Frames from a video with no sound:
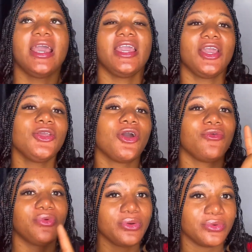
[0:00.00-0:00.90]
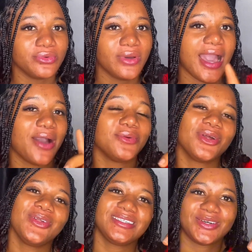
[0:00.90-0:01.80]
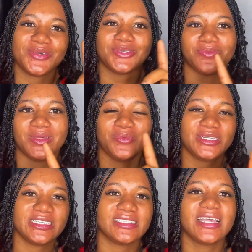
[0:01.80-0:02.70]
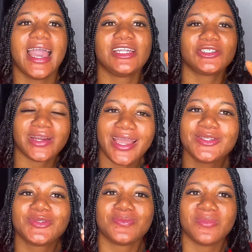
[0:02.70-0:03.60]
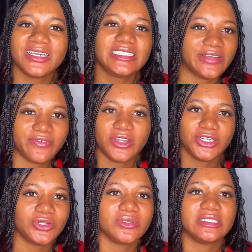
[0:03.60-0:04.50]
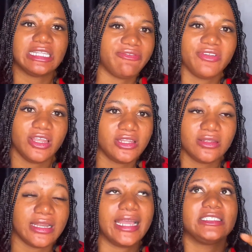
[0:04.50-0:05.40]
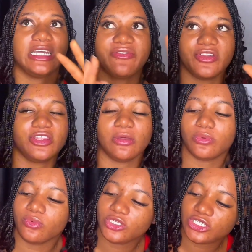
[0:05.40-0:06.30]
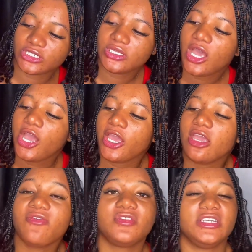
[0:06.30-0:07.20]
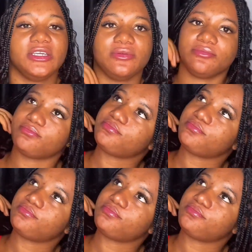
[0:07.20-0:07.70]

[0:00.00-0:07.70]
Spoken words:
In your rule, I would always tell you something, which is try to make definitions definitable, which is if the